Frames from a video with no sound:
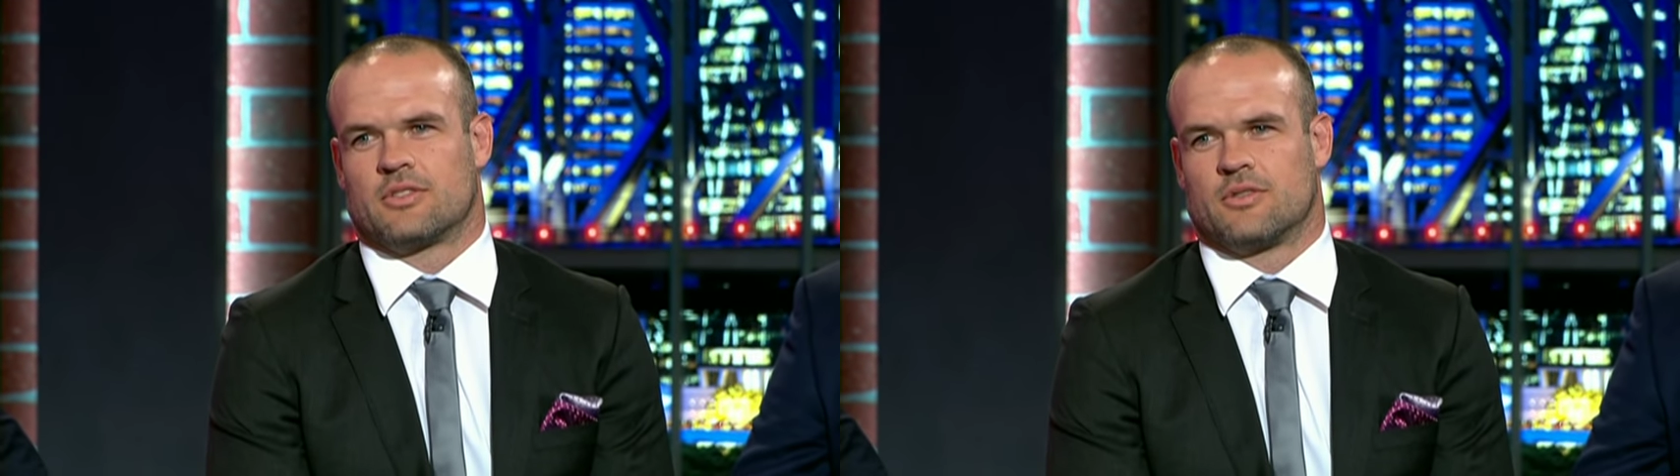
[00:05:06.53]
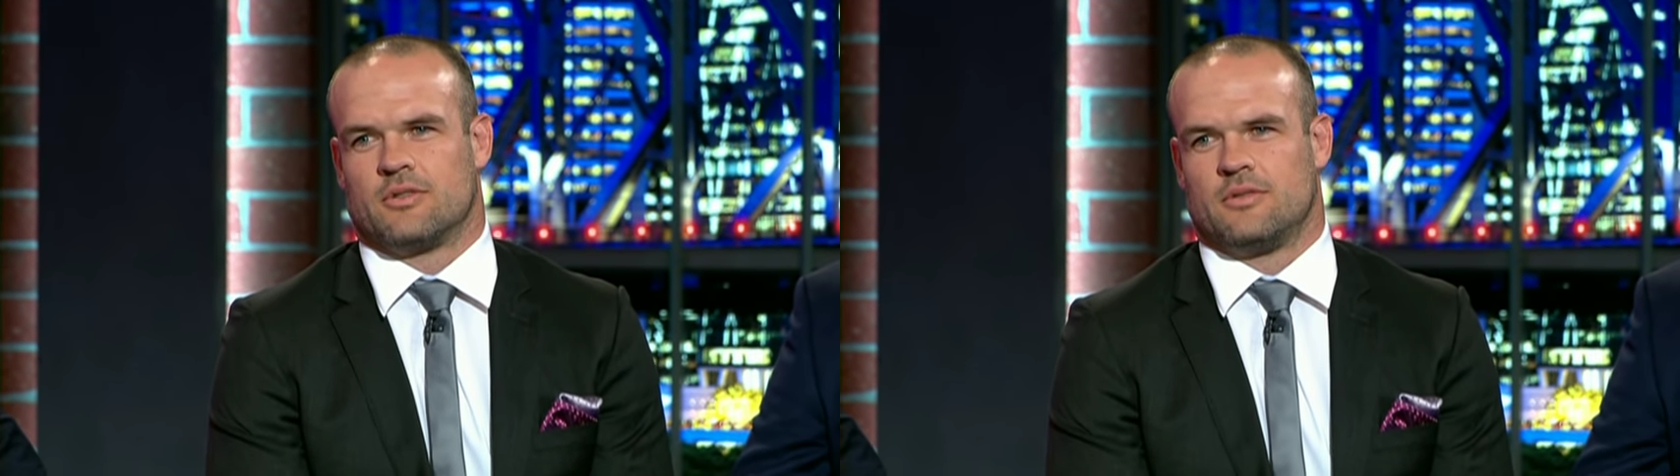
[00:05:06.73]

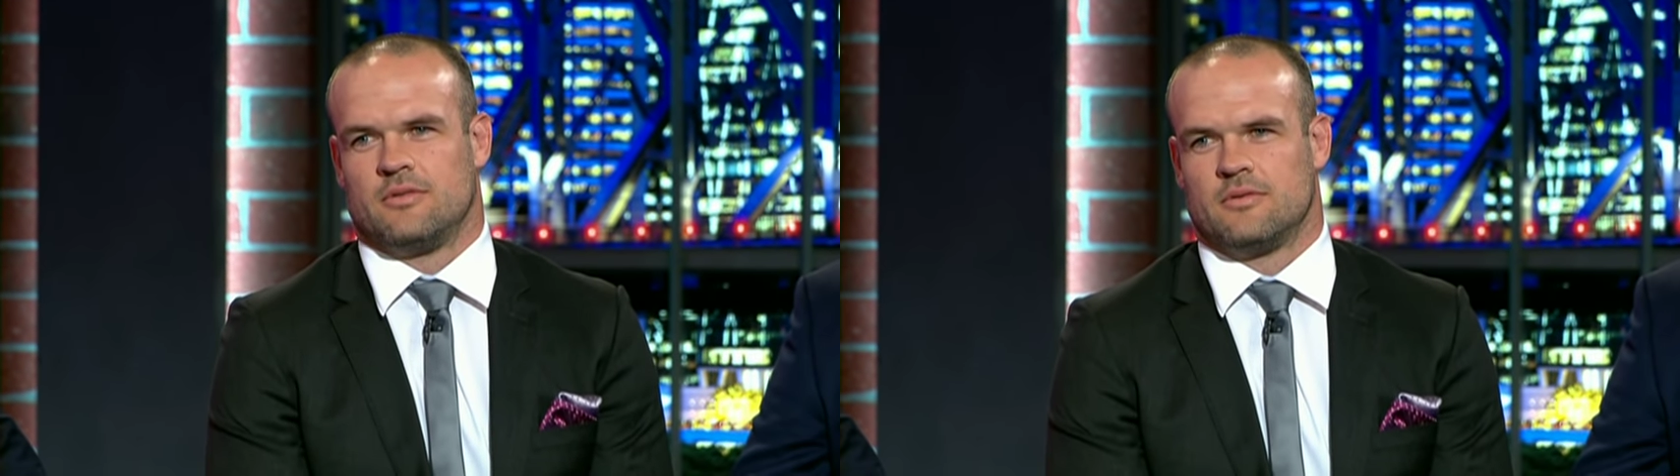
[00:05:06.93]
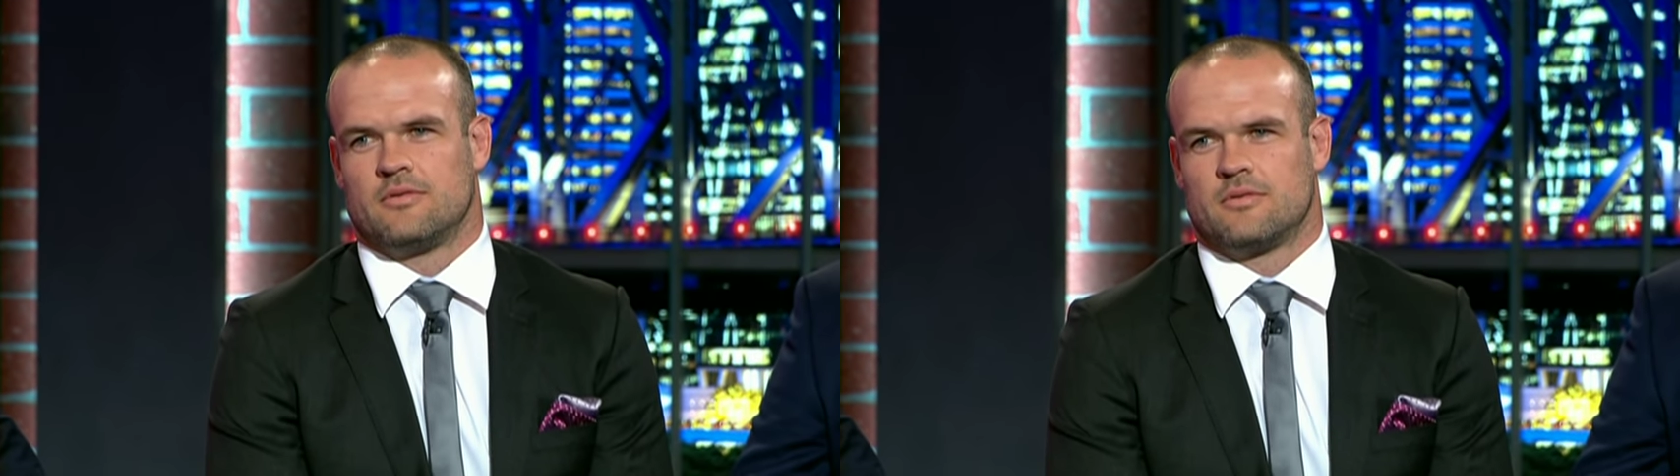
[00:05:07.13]
good.
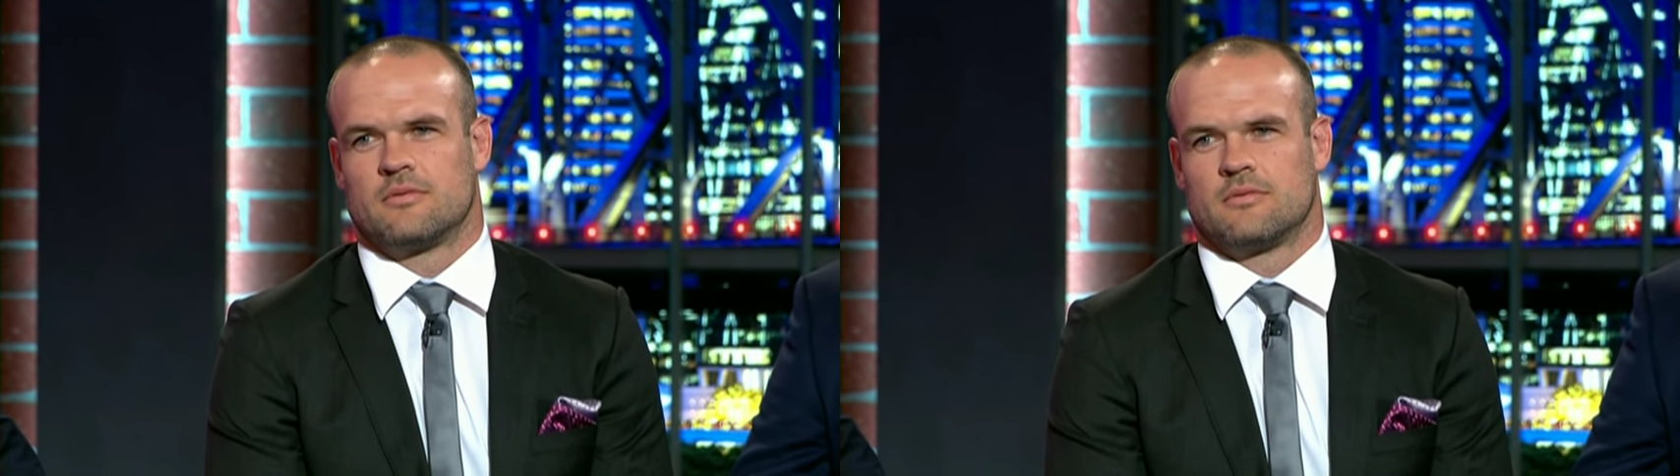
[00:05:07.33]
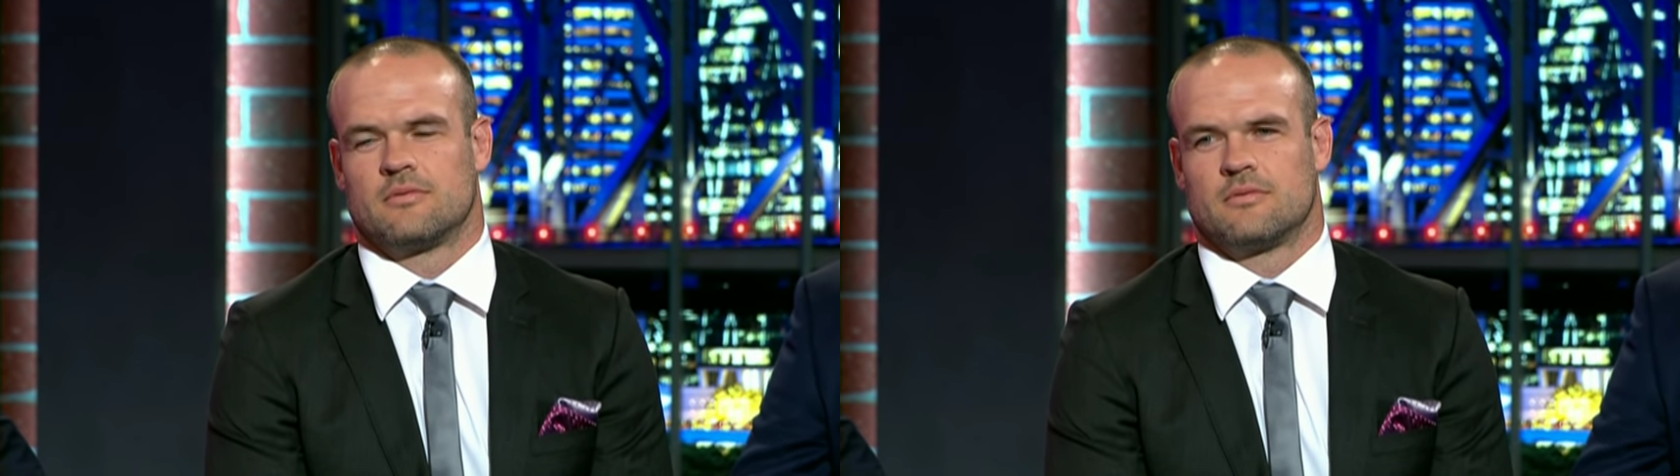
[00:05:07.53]

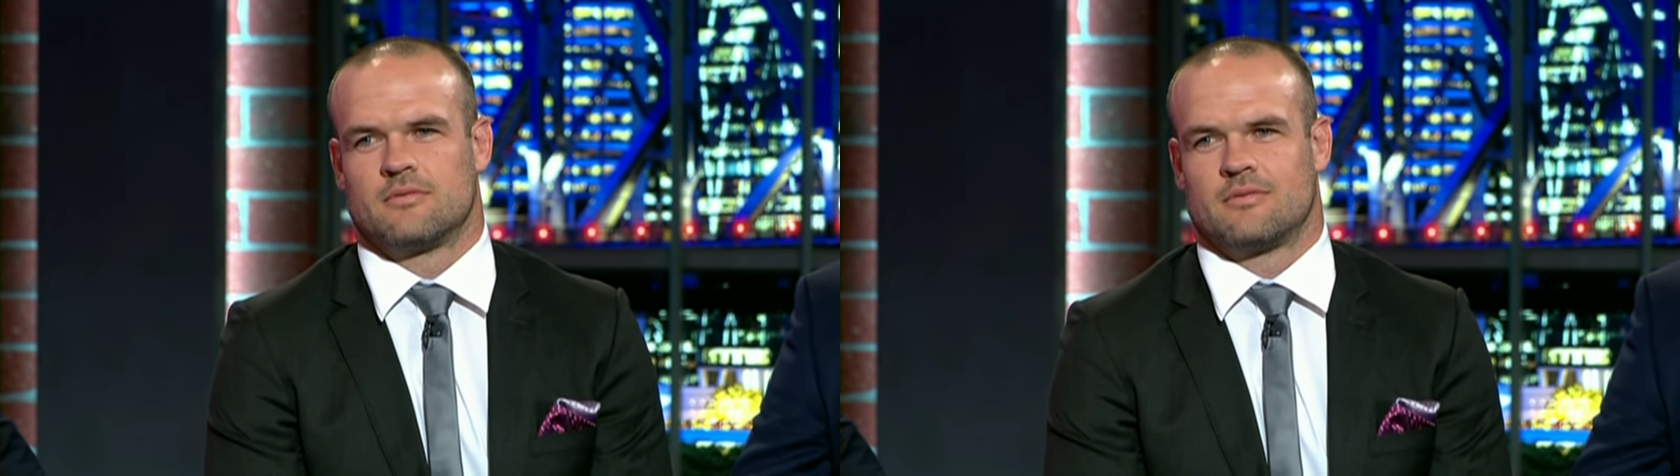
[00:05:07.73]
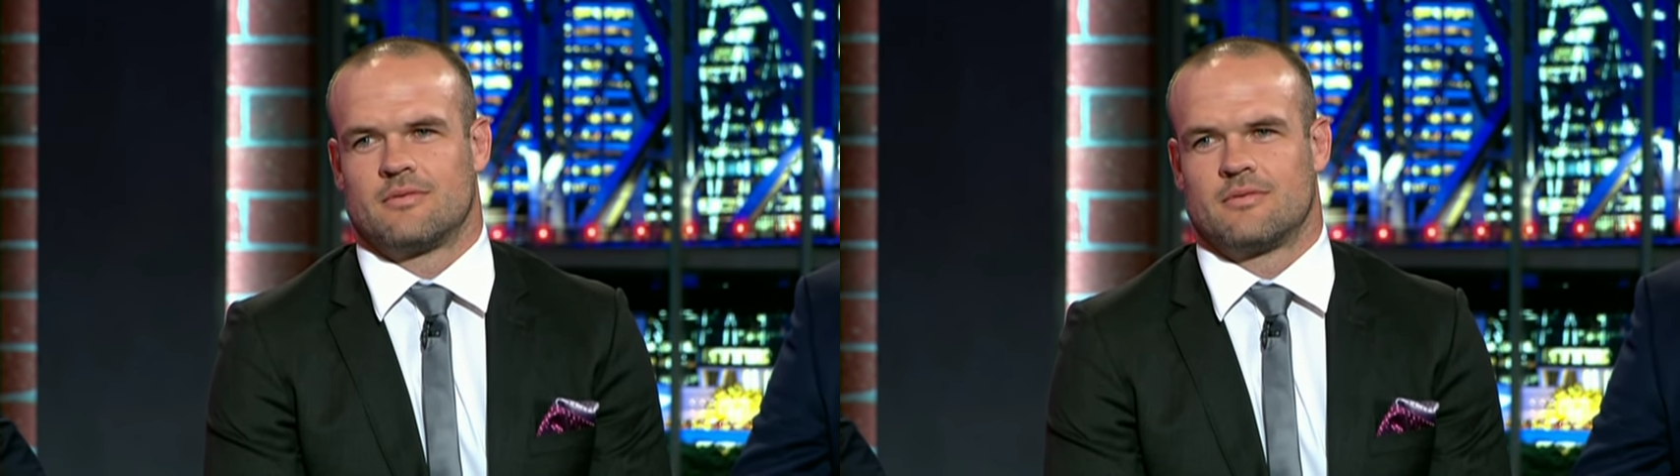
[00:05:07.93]
Awesome.